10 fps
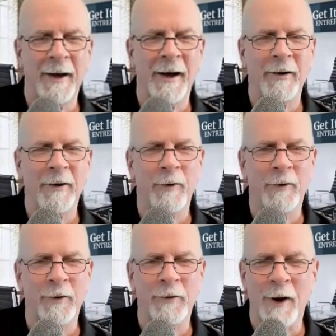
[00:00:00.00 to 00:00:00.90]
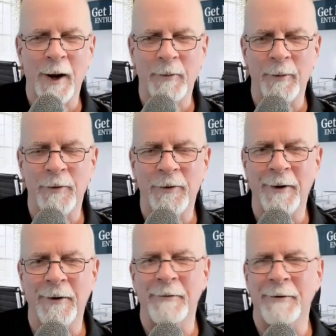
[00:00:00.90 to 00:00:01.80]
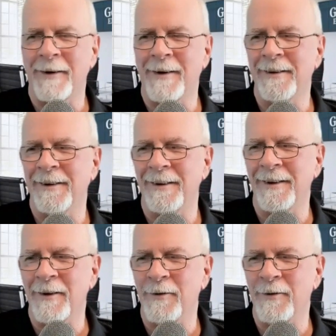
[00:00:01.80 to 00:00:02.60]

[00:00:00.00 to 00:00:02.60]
you are such an optimist. I love it. That's